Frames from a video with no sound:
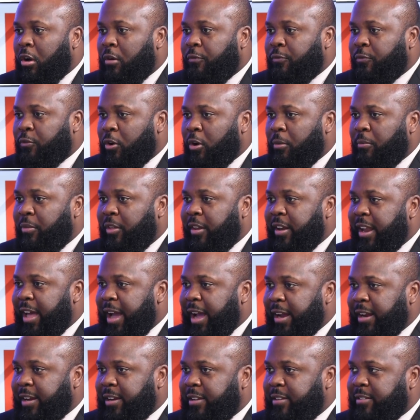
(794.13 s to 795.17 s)
from the
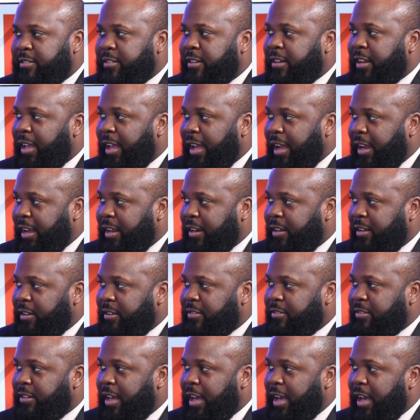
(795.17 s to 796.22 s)
90s and the
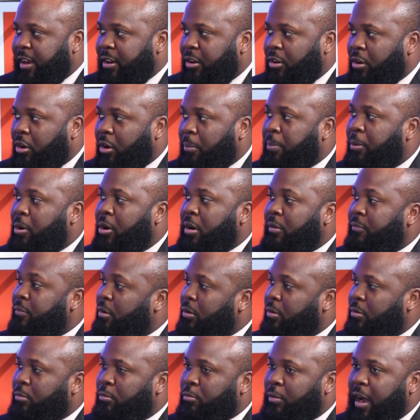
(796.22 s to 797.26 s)
80s that are part of
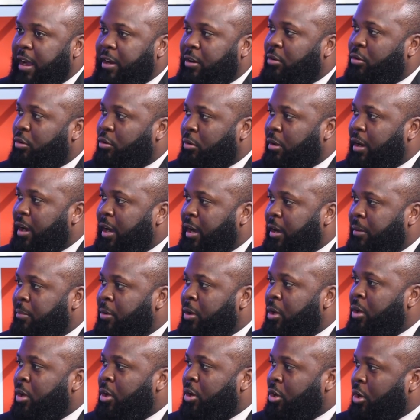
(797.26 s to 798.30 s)
a Right on Crime
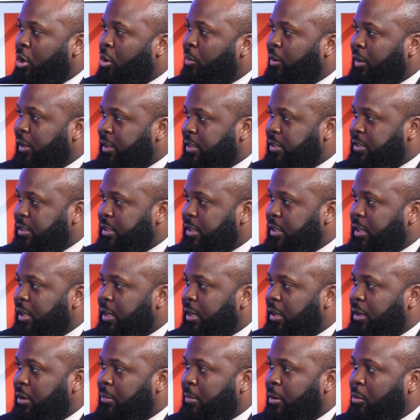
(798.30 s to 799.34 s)
coalition.
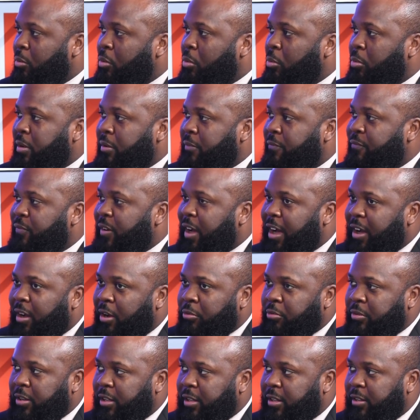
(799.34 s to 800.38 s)
And what we
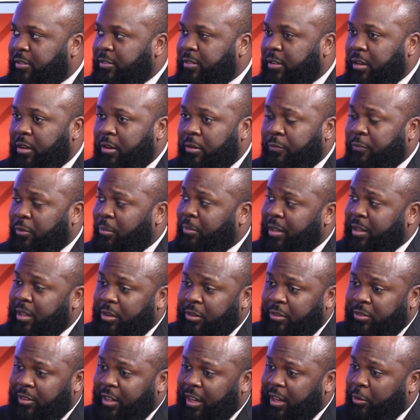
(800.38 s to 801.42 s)
found is from
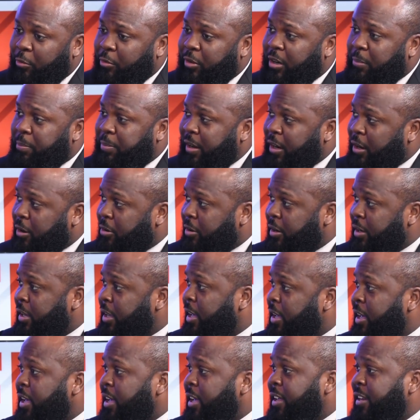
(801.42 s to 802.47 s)
leaders like Rick Perry
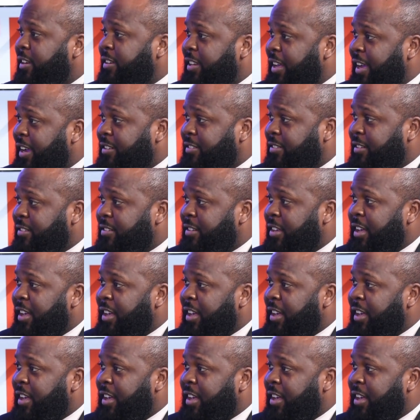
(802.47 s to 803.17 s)
in Texas,